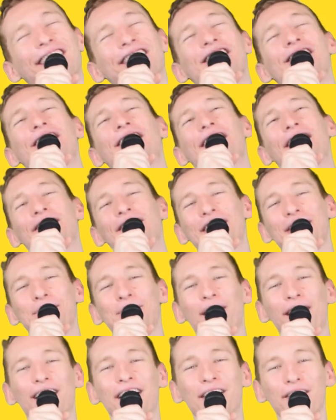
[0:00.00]
Also love this
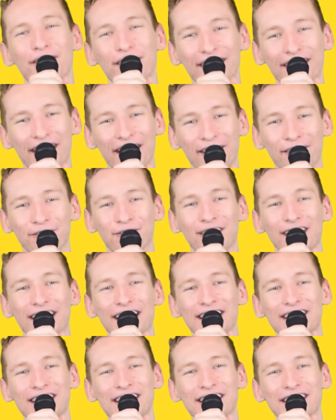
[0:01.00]
part how he kind of
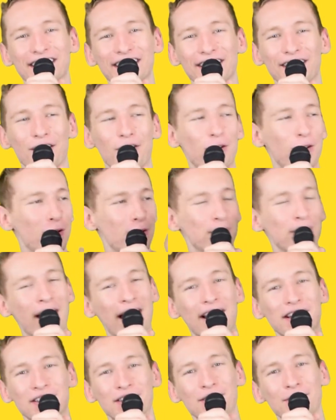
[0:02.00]
forgets the whole
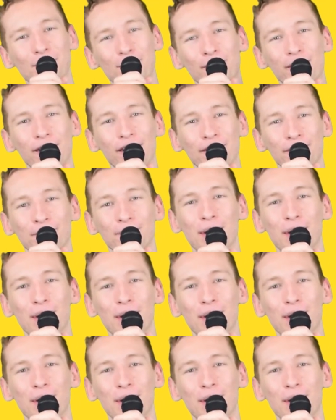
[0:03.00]
past story of